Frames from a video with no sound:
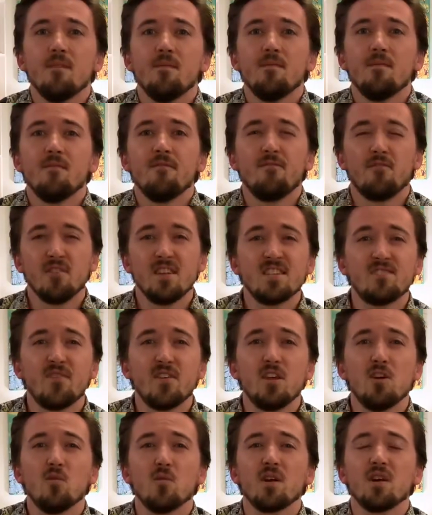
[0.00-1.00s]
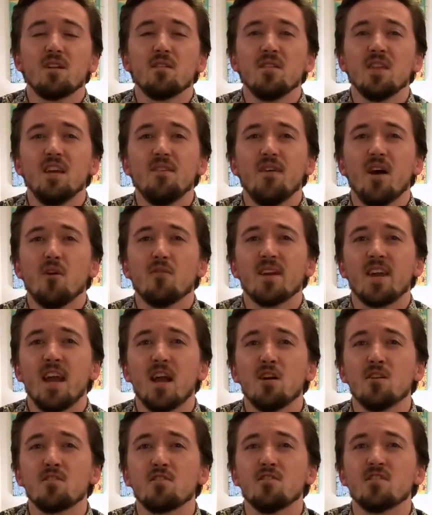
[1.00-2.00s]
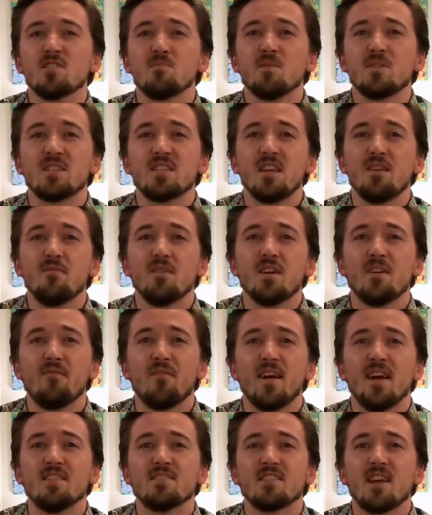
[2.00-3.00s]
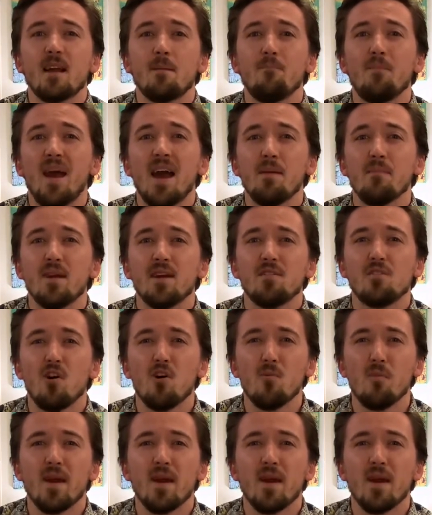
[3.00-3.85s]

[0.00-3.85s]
For this video, we're going to leave out character-specific events like Batman No